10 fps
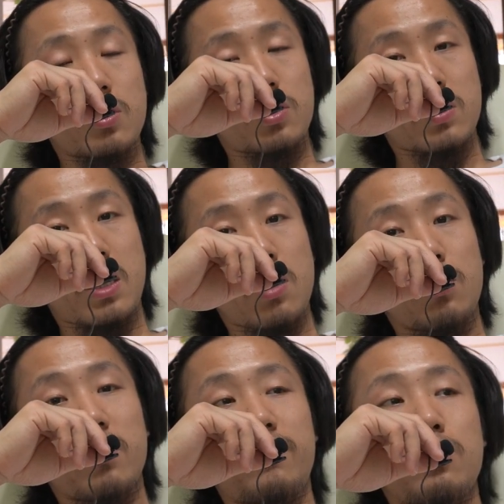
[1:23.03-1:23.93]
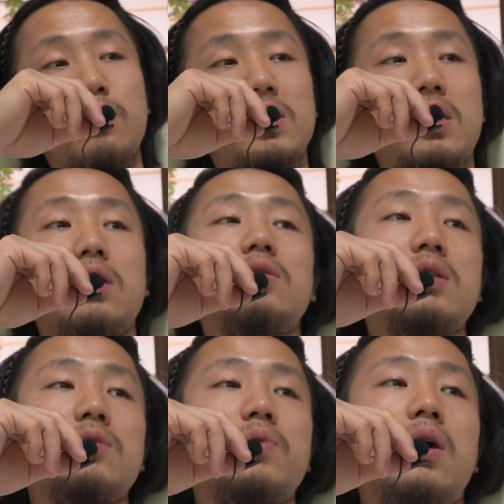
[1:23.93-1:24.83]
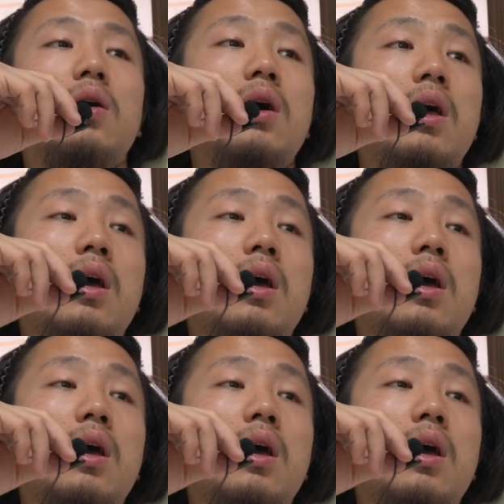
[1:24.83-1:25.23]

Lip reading: her to kill a few mosquitoes as well.